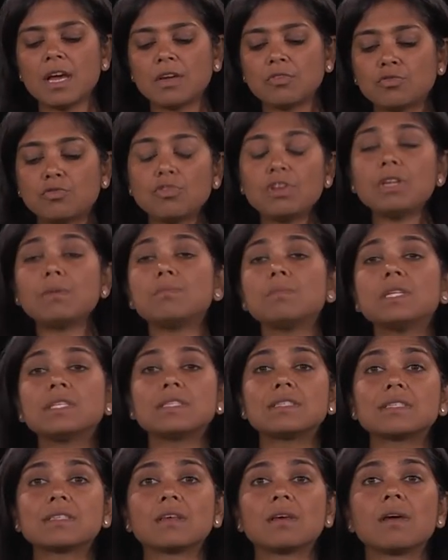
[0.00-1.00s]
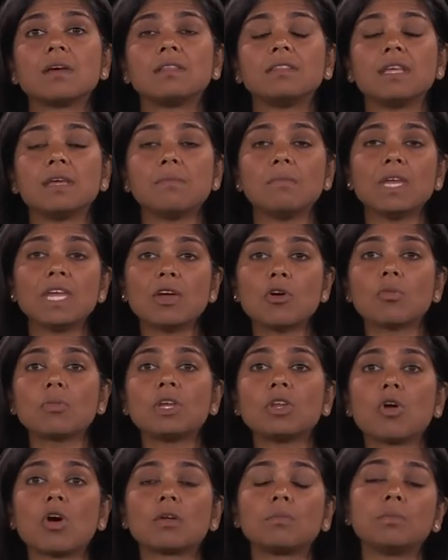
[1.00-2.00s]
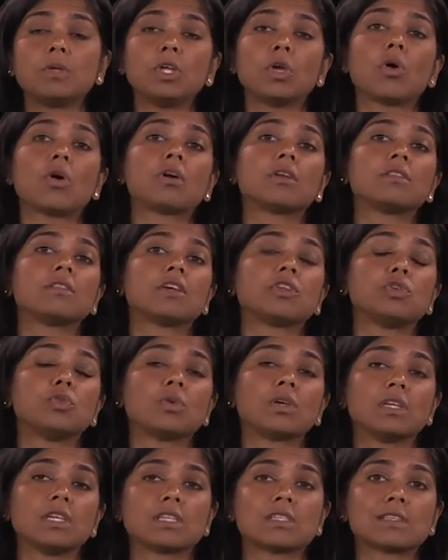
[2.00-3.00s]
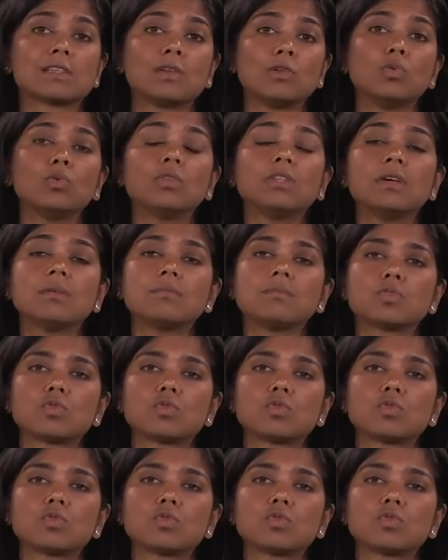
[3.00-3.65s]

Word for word: treatments they may or may not be on that you can exclude them.